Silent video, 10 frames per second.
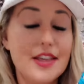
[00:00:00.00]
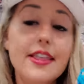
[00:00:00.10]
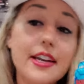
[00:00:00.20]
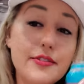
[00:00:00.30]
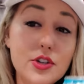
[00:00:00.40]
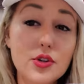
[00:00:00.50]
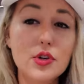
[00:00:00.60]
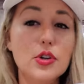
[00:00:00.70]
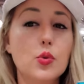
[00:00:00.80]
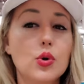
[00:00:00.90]
that even
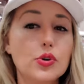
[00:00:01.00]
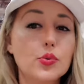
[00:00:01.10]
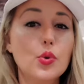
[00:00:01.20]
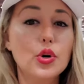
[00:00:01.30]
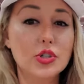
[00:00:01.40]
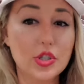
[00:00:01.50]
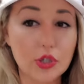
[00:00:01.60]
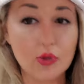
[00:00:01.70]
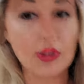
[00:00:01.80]
during World War II,